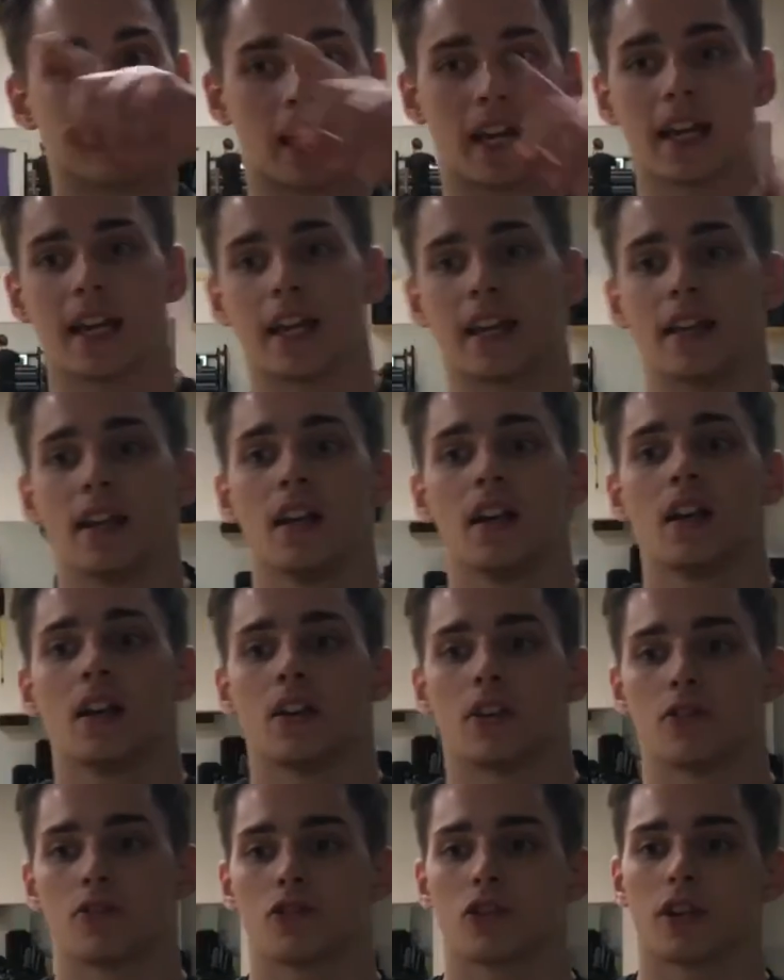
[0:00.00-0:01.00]
Again,
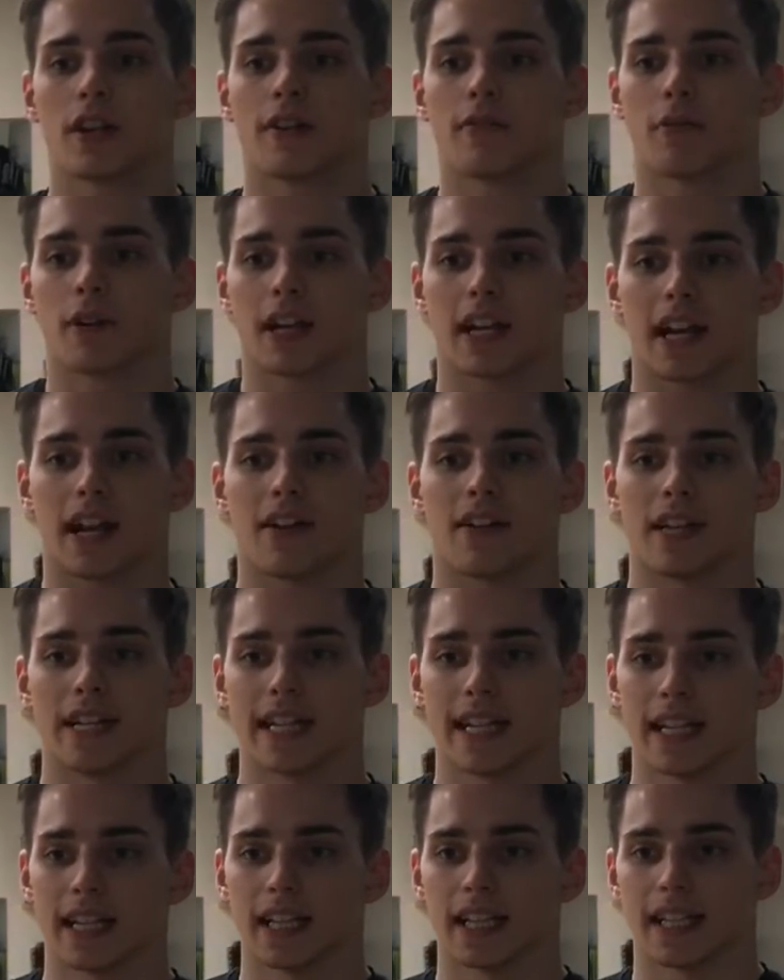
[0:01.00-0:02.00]
you shouldn't work it out
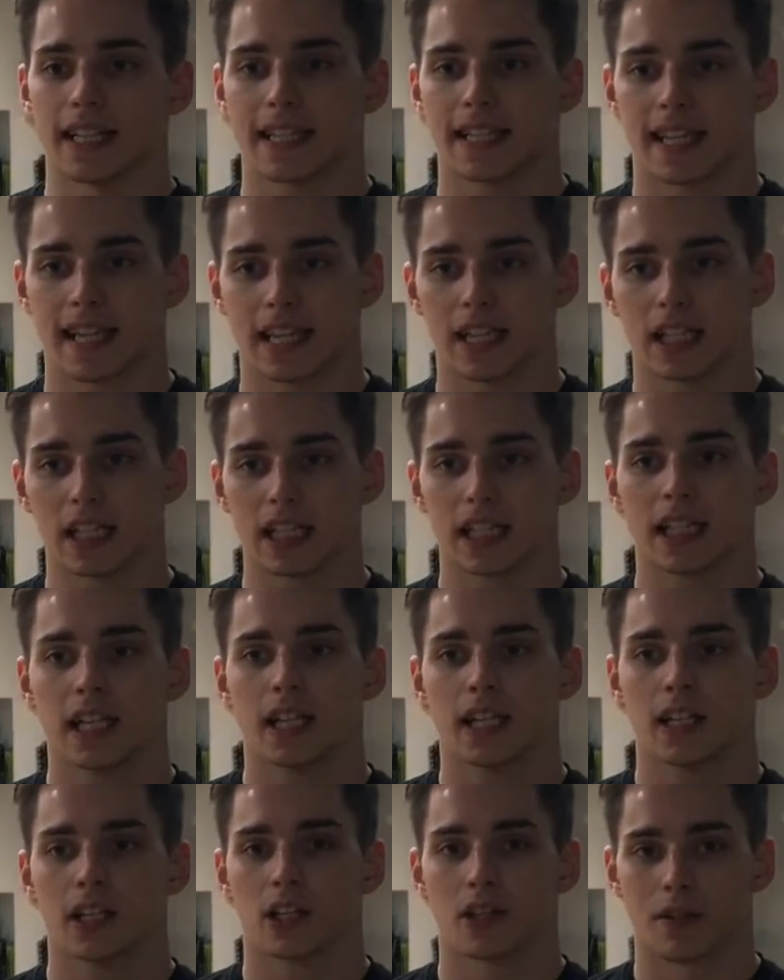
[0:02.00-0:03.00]
until it's healed
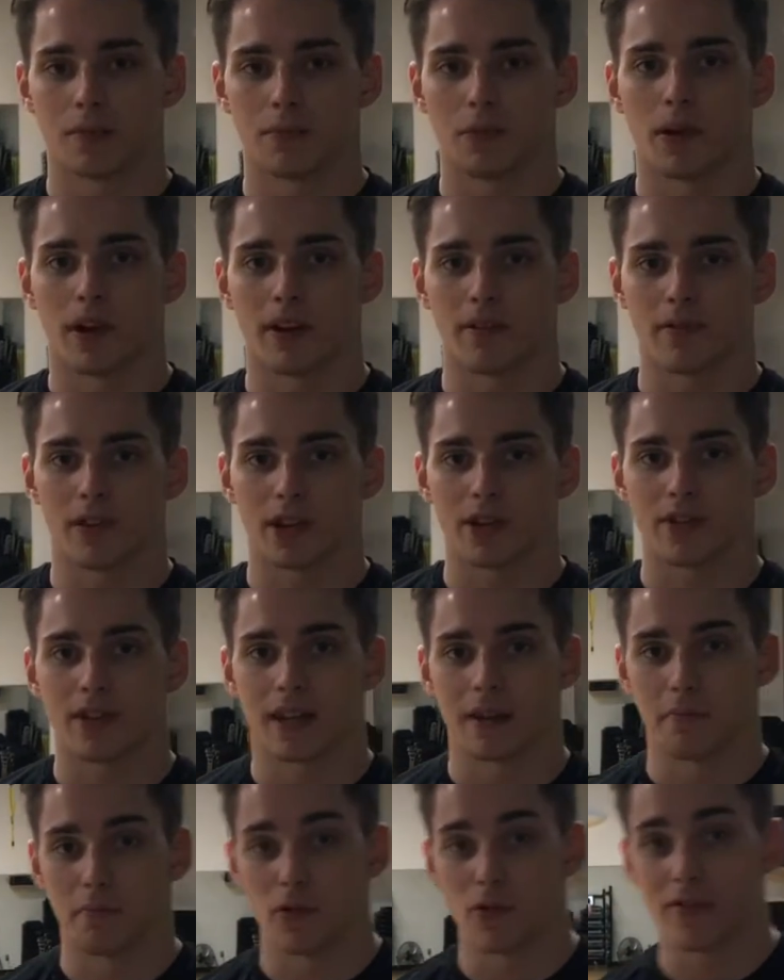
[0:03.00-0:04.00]
to the point where you
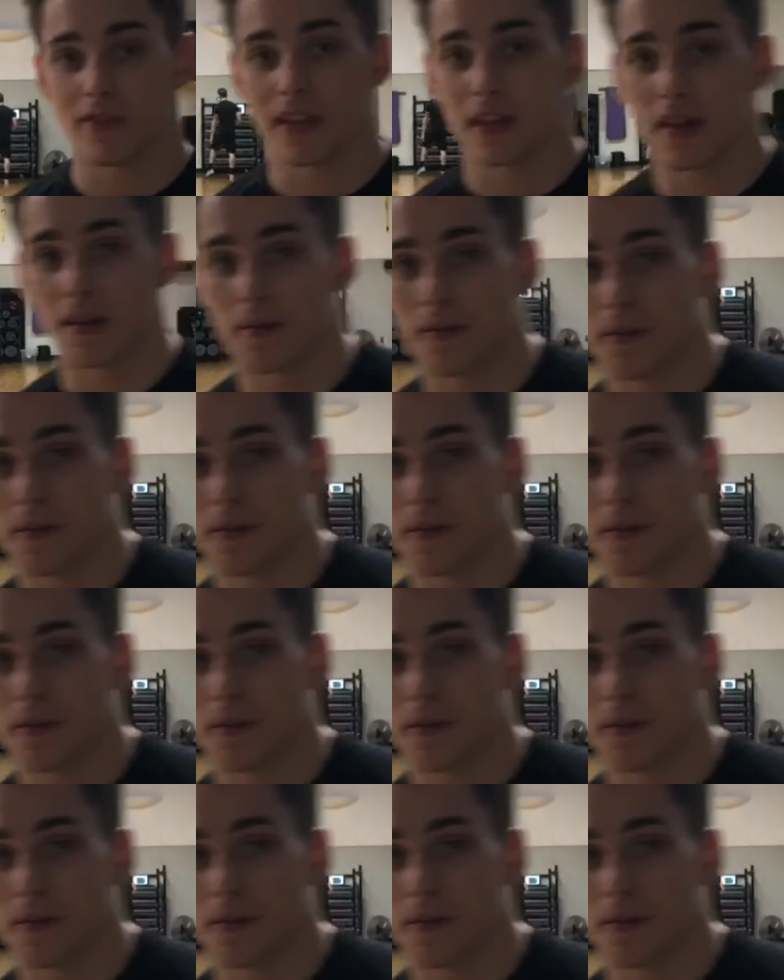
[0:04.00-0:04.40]
can move it